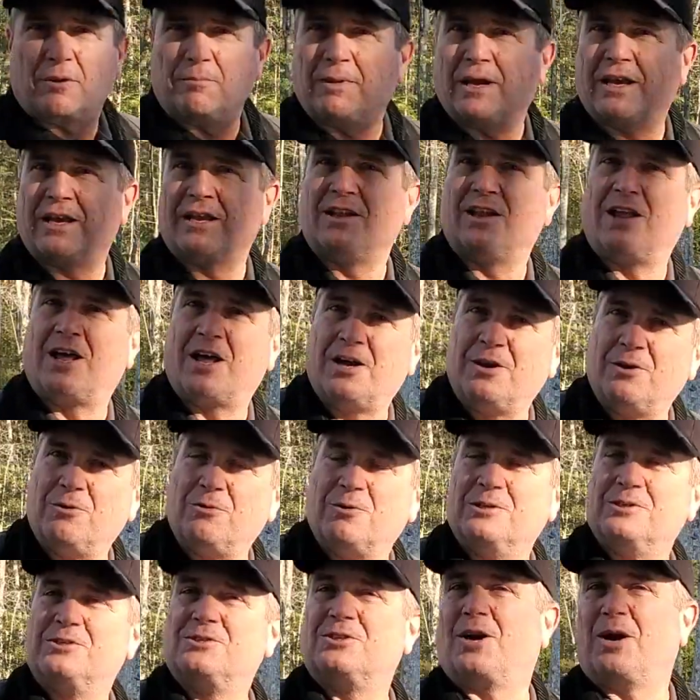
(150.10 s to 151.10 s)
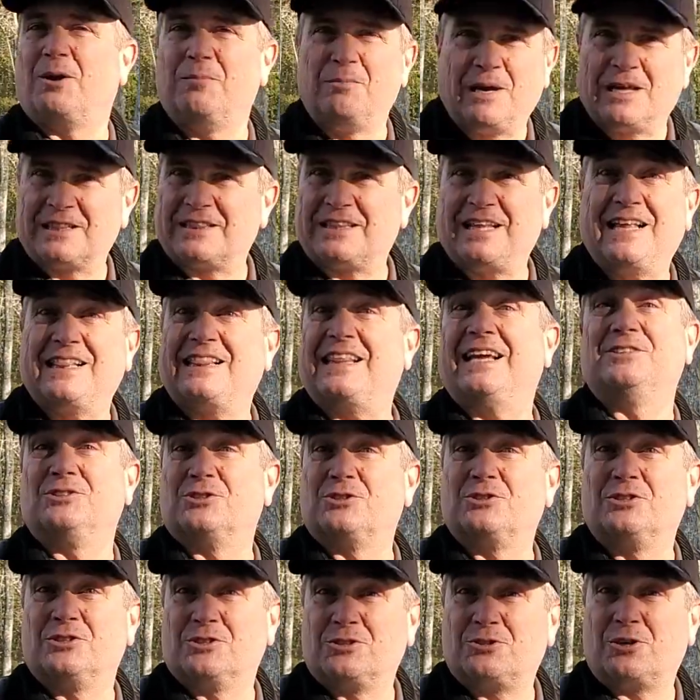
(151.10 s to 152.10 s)
making a lot of noise. Sorry about that. That
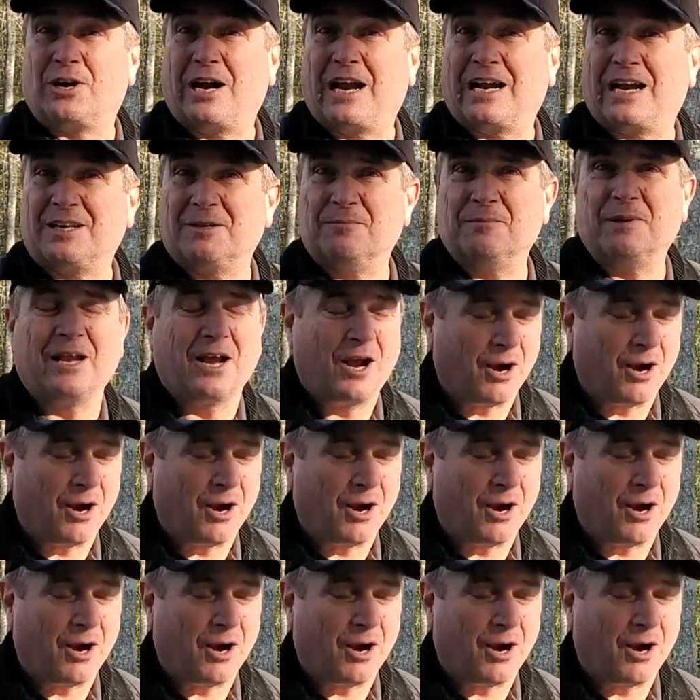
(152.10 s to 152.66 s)
just distracted me.